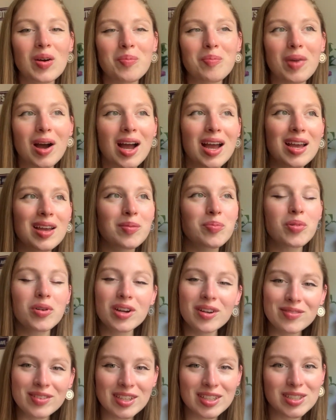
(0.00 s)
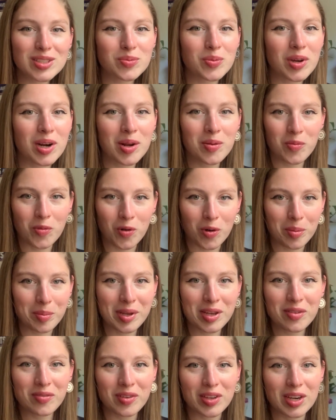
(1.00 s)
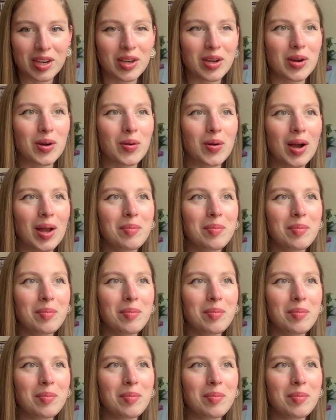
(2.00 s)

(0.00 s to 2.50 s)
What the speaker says: my previous What I'm Warming video, I